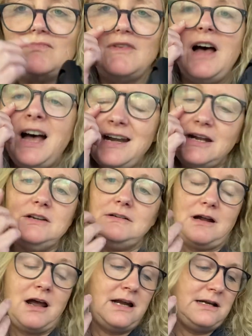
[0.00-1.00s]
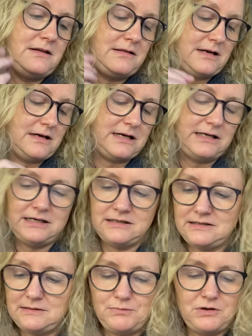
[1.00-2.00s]
I don't think I need a
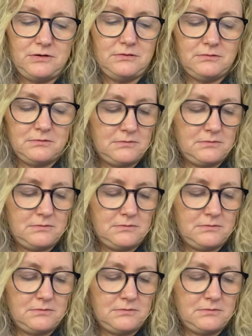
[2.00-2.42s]
spoon,